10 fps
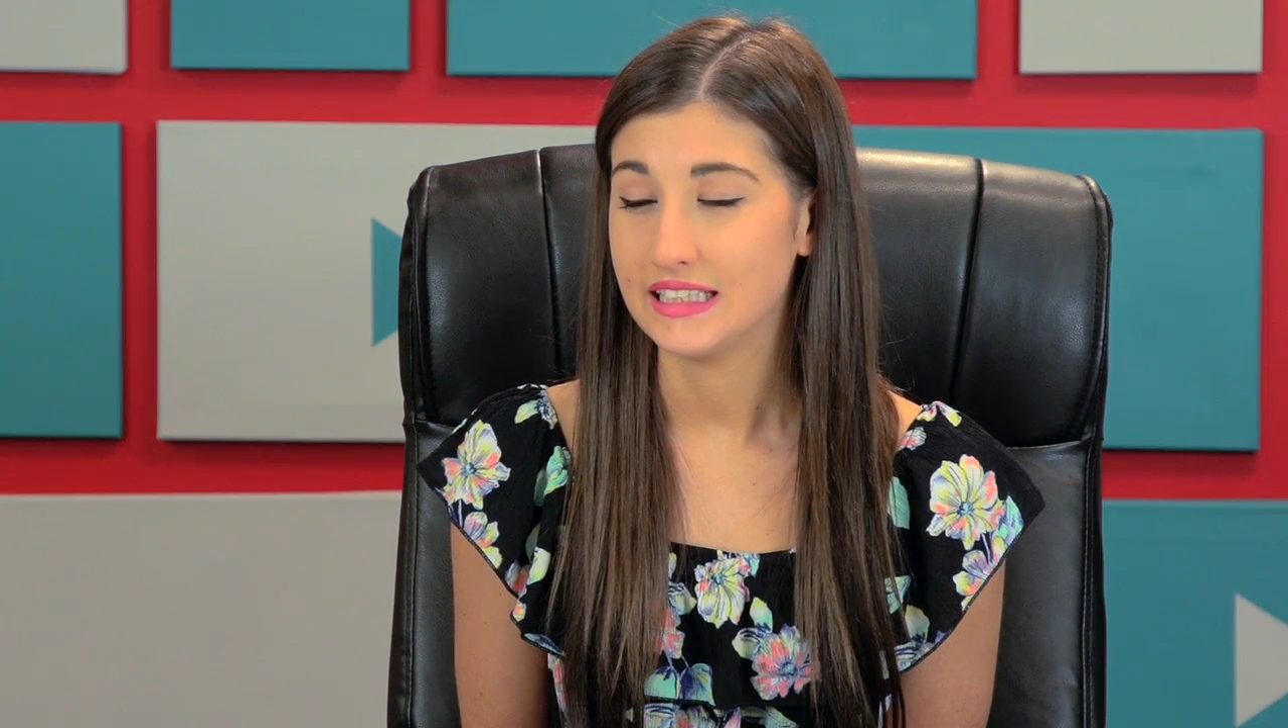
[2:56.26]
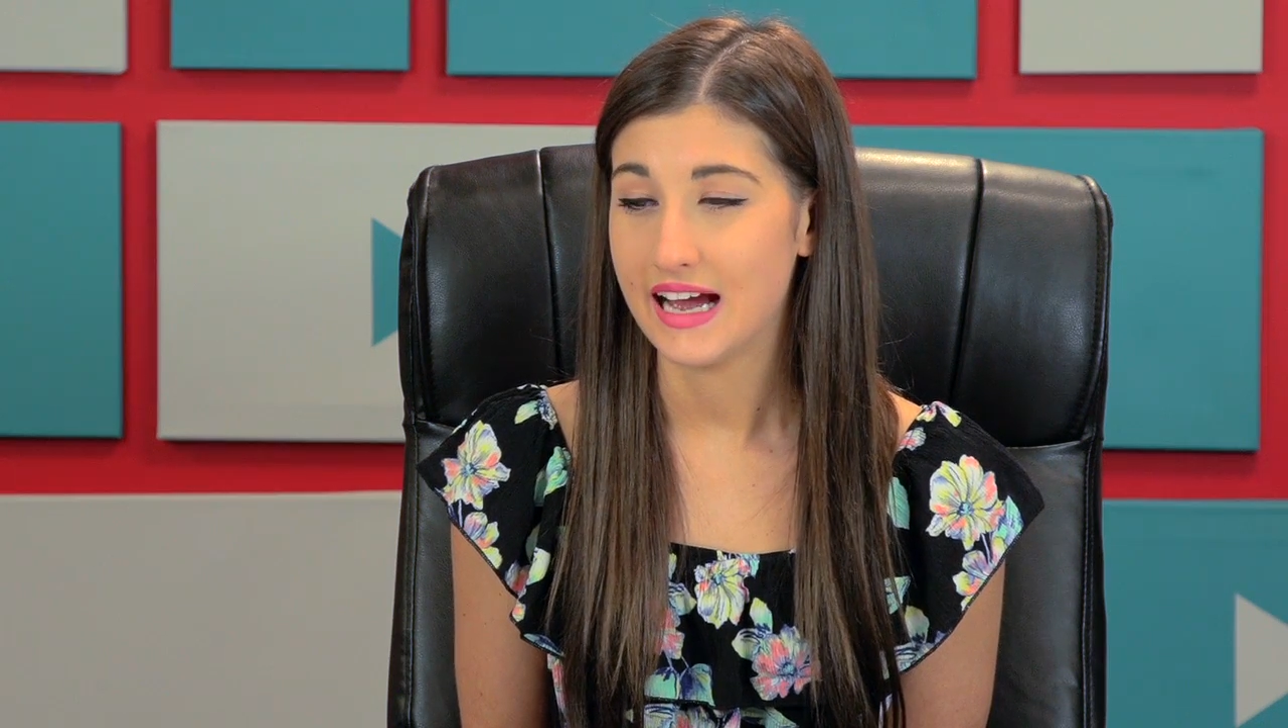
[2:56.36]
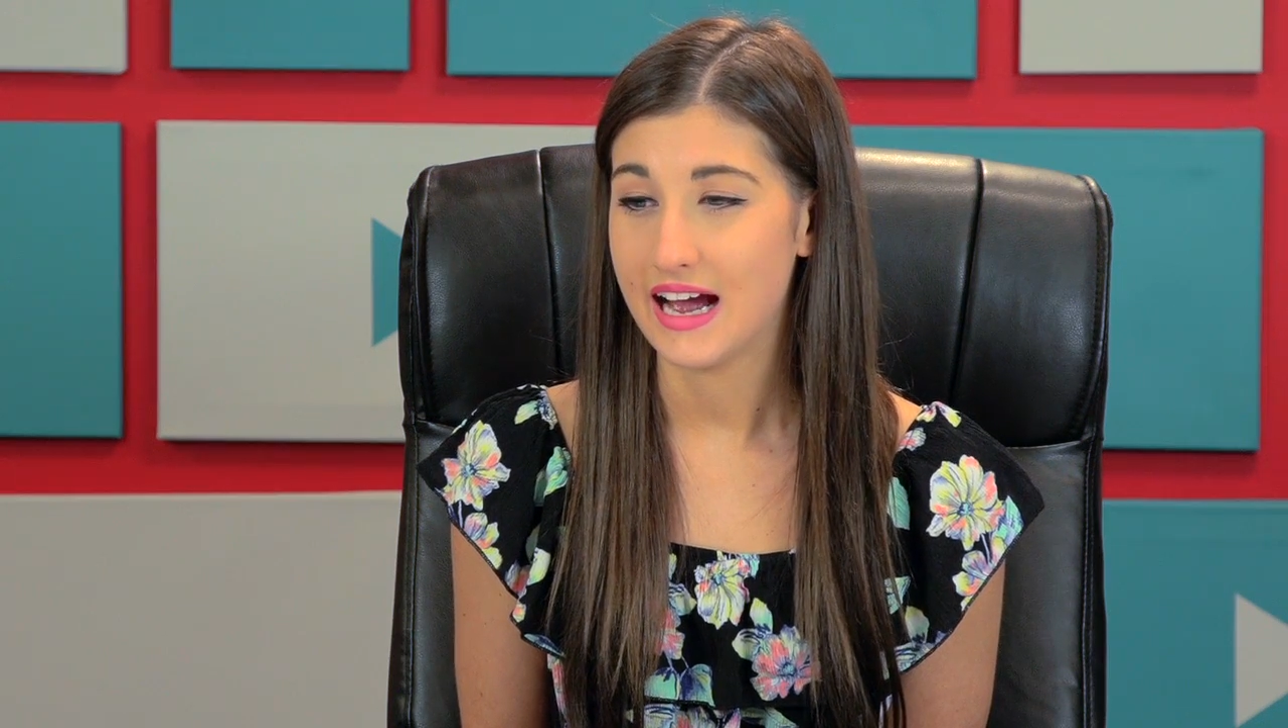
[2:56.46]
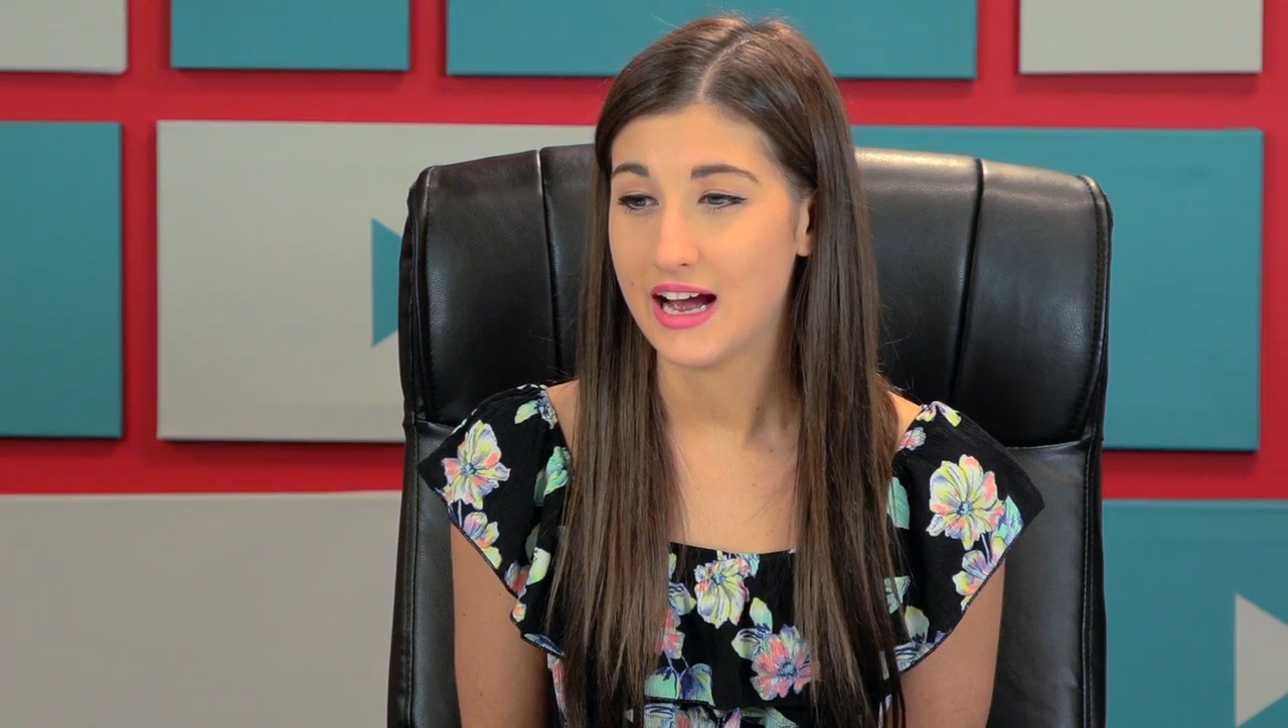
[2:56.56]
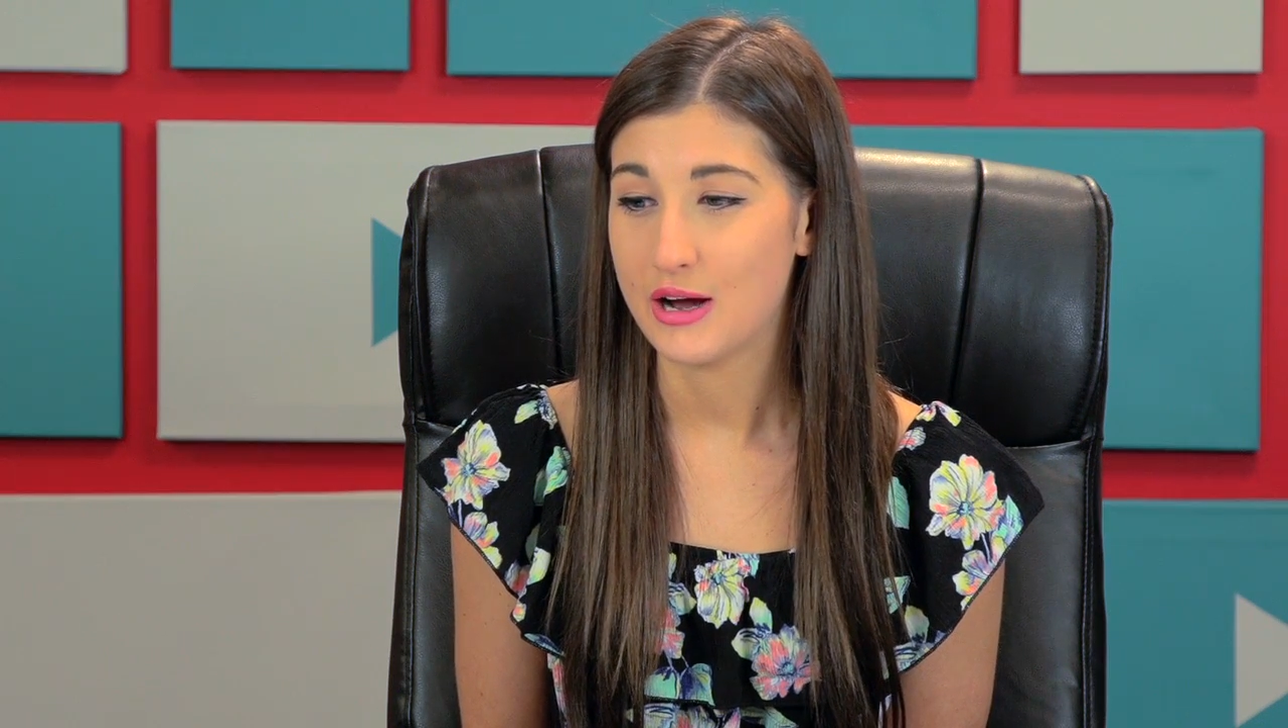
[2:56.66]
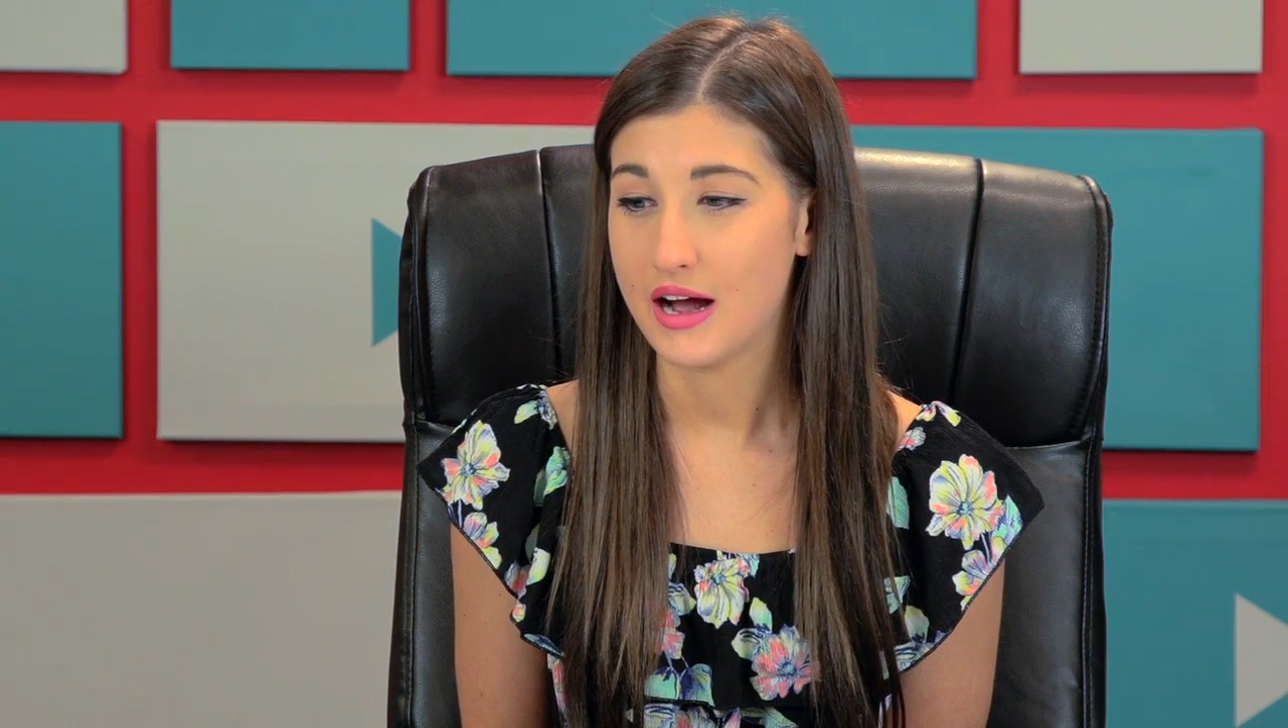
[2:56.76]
Yeah,